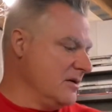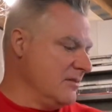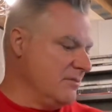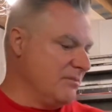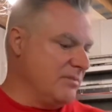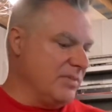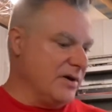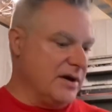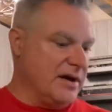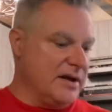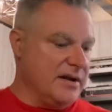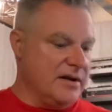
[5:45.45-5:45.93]

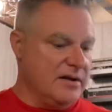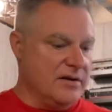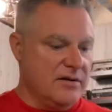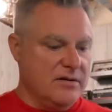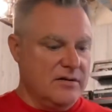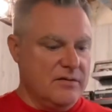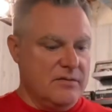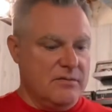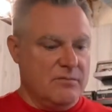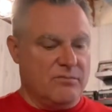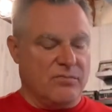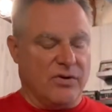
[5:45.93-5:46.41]
but
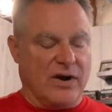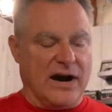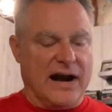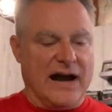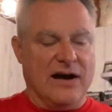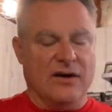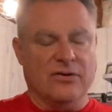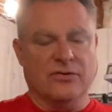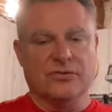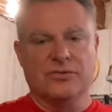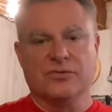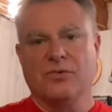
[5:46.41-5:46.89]

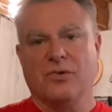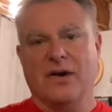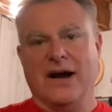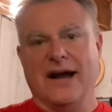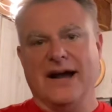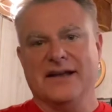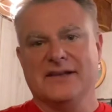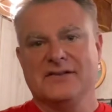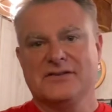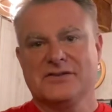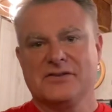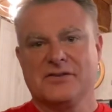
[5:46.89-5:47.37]
browns,
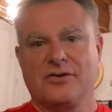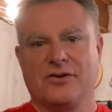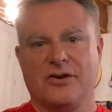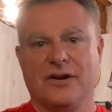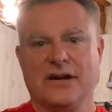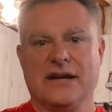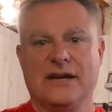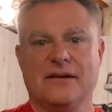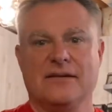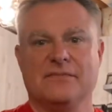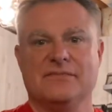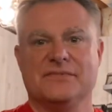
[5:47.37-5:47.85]
whites,
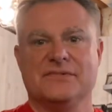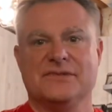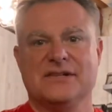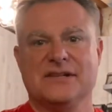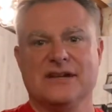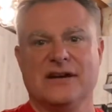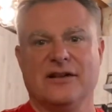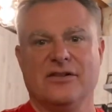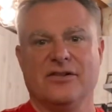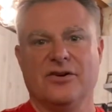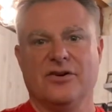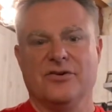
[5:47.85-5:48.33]
creams,
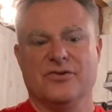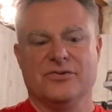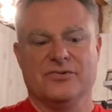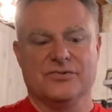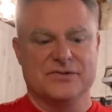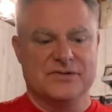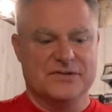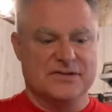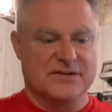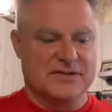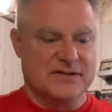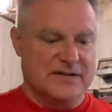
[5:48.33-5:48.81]

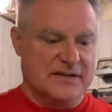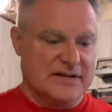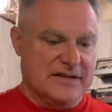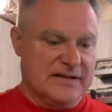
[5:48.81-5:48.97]
yellows,